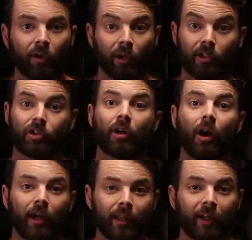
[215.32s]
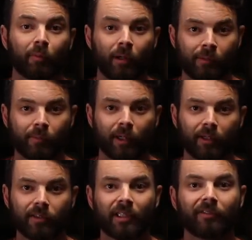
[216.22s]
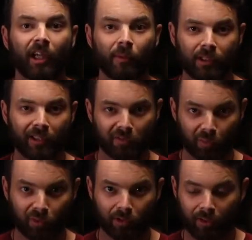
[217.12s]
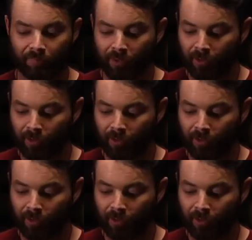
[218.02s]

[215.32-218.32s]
oak or char it, like in bourbon barrels, it even comes out even more.